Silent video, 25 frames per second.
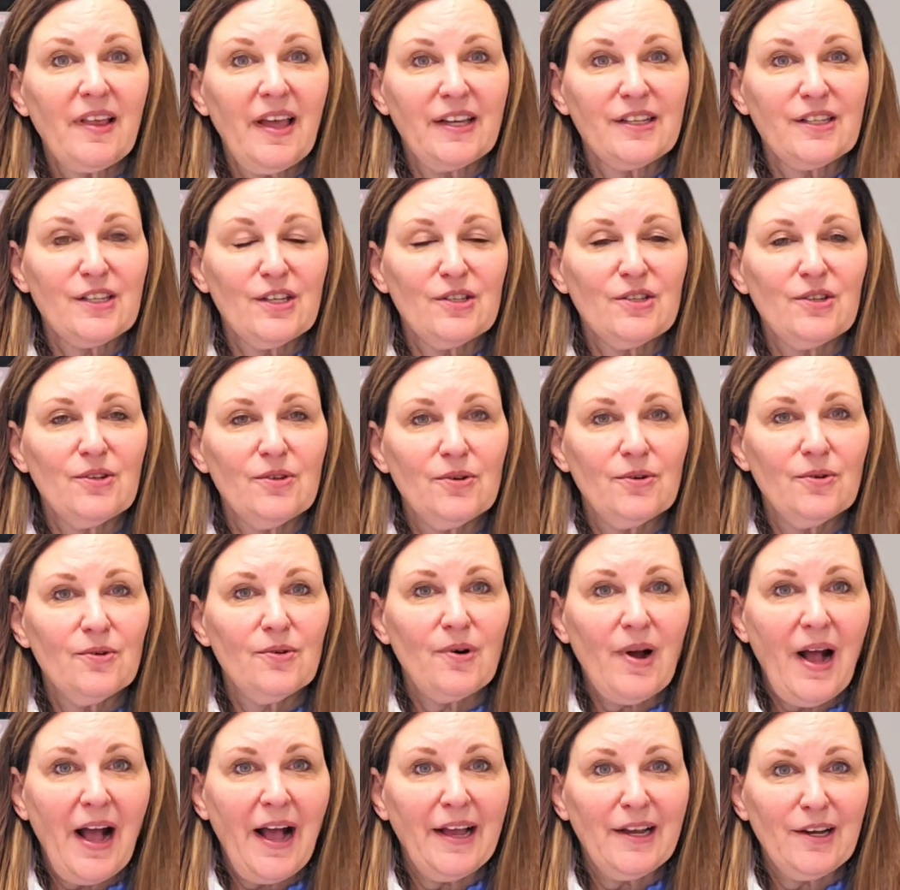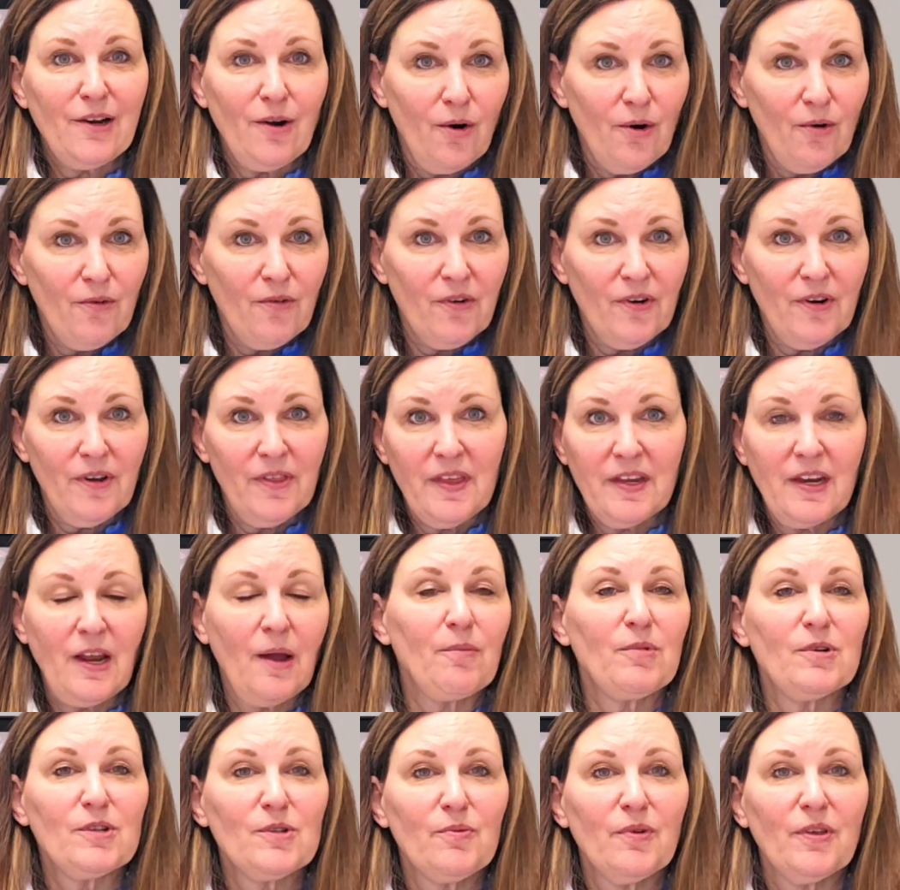like to do, I go over the
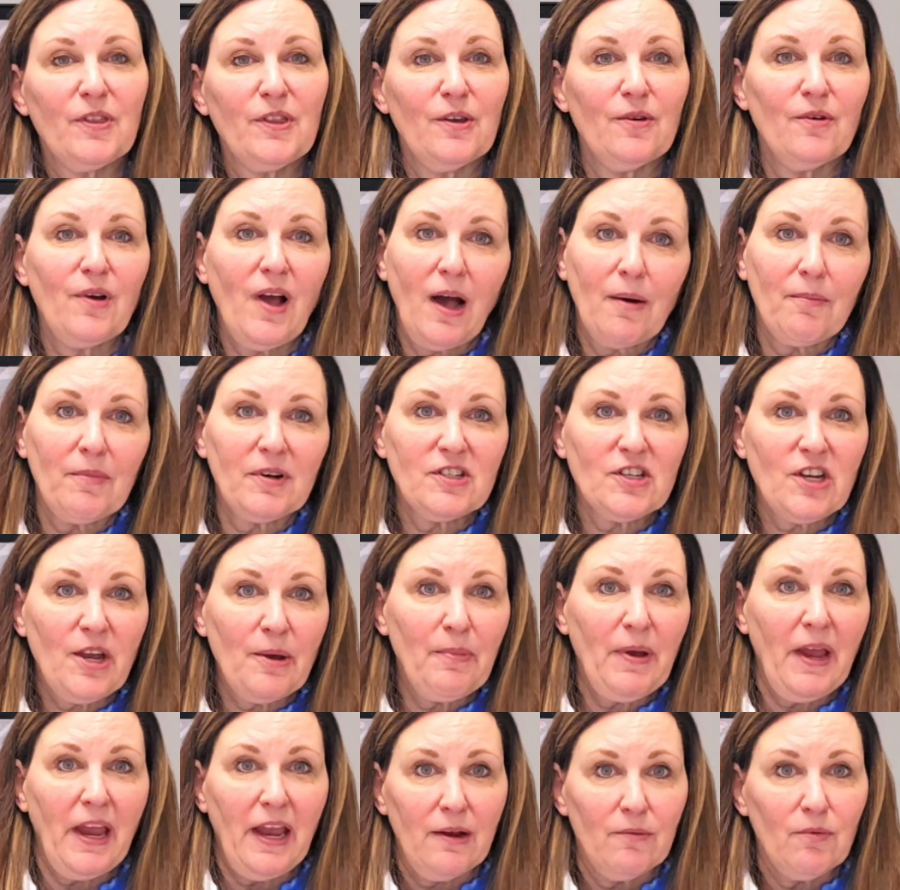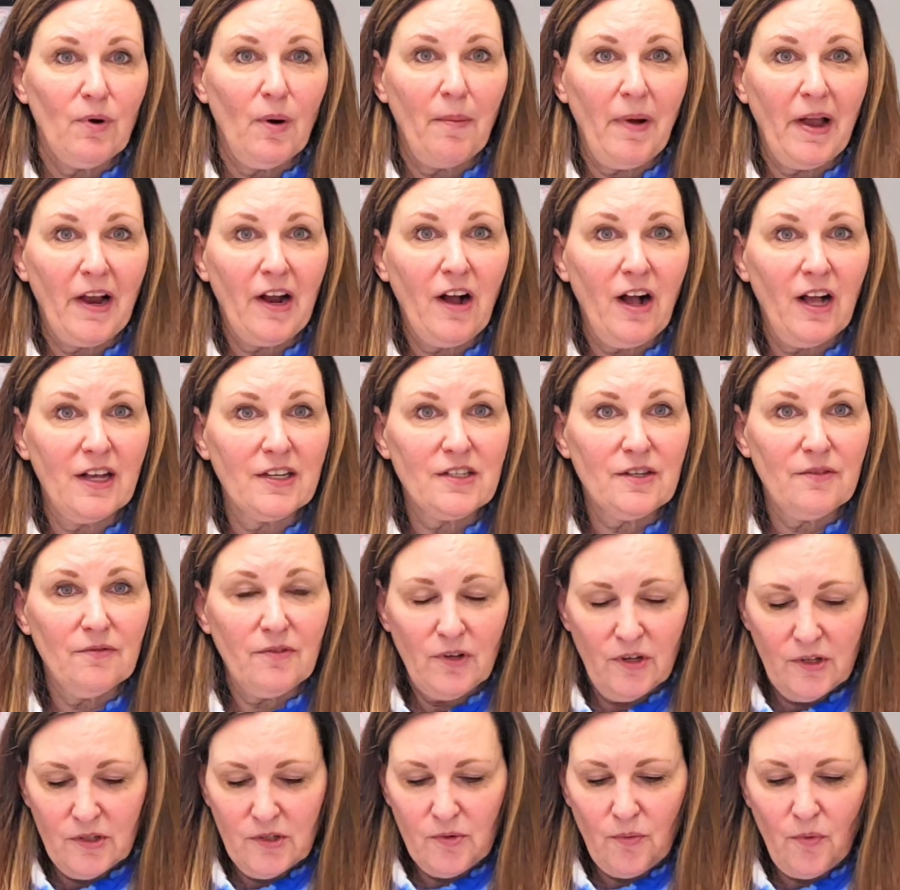numbers with you, how much I paid, what my cost of
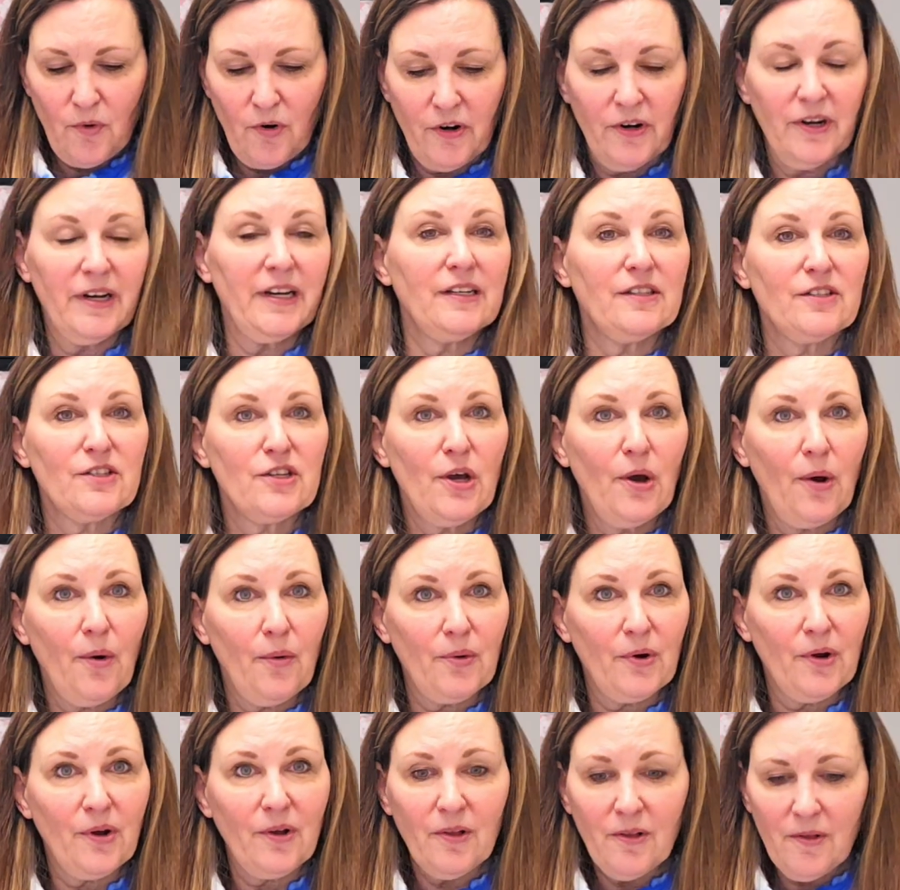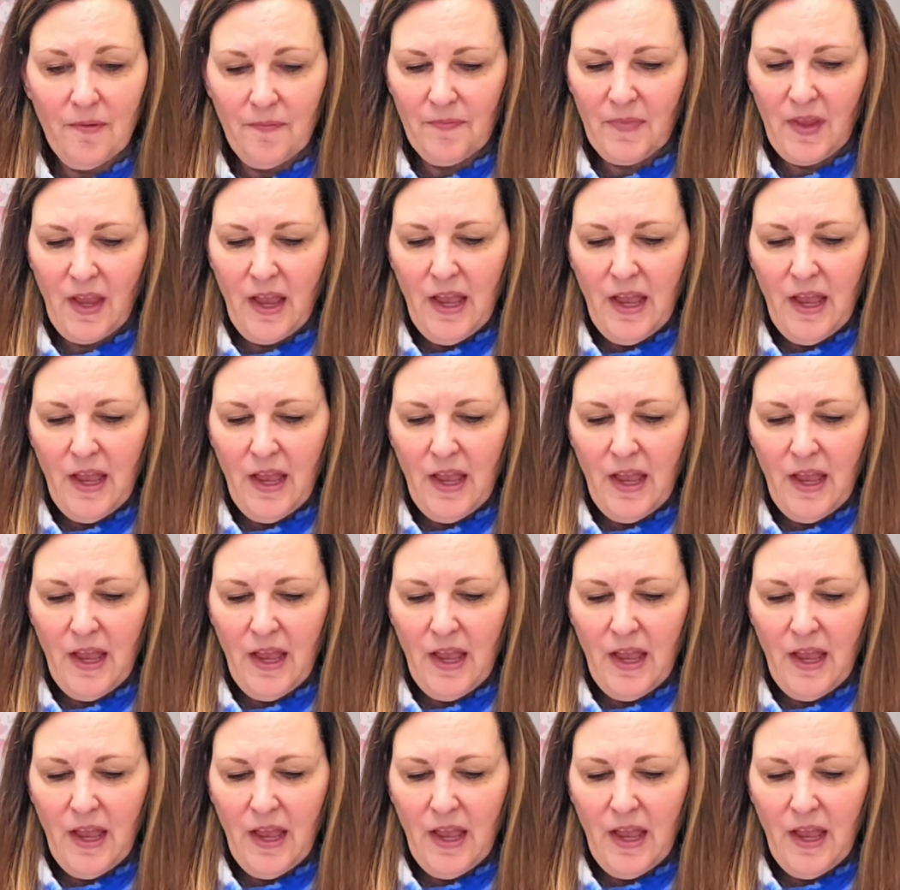goods were in total.